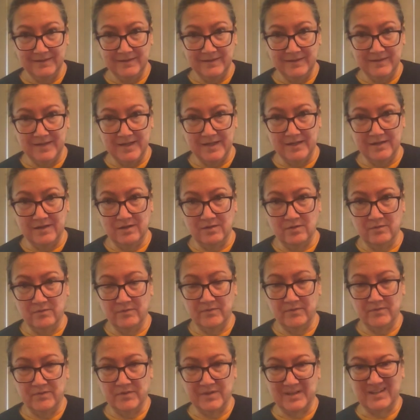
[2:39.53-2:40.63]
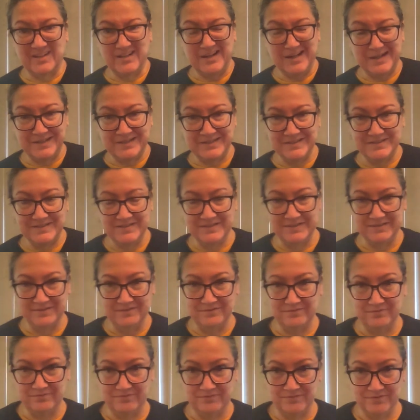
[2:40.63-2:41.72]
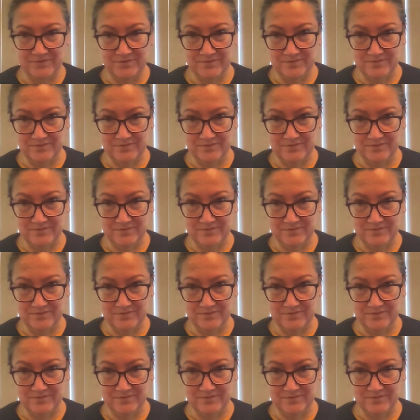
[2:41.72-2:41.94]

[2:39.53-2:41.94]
Now, the cognitive